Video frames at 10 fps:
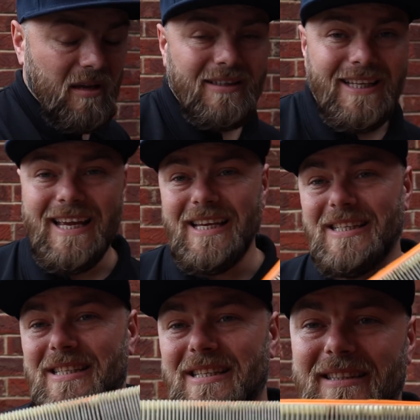
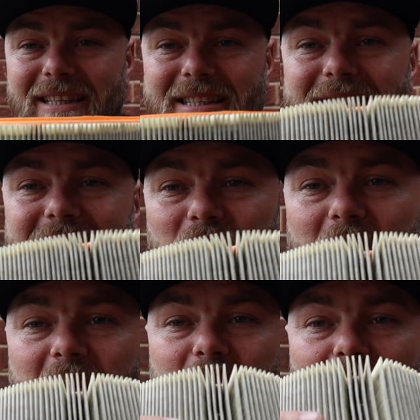this is the
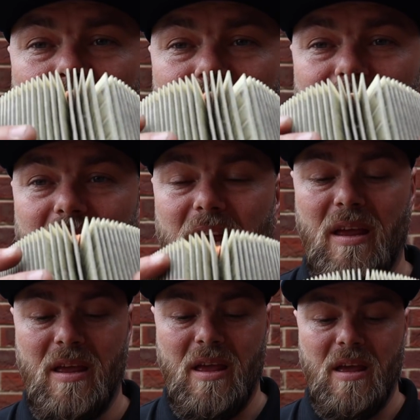paper one, yeah.
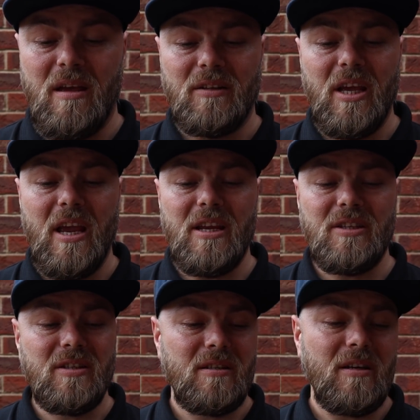
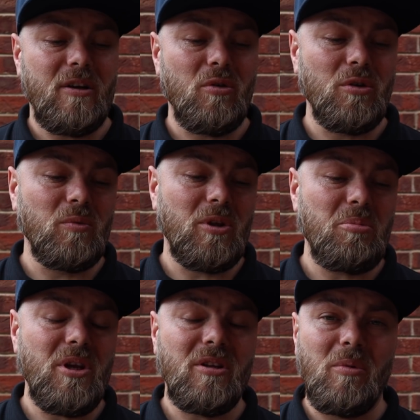This, according with the
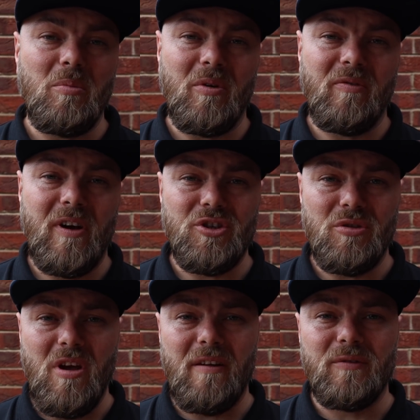BMW manufacturer,
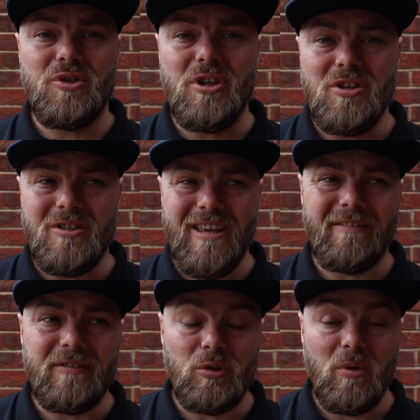you have to change it
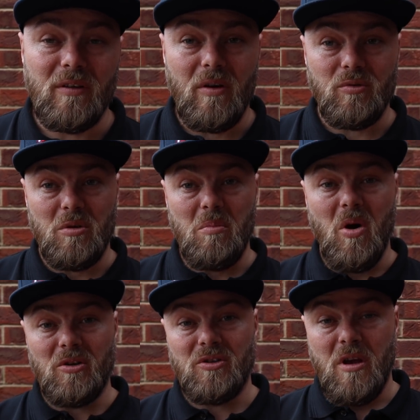every 12,000
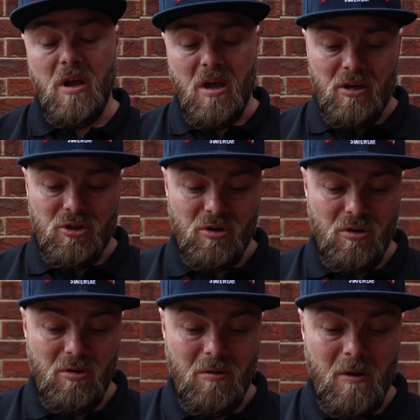miles.
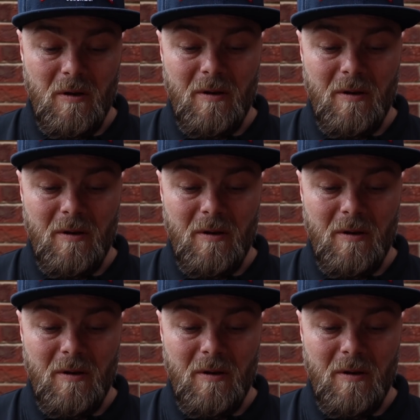So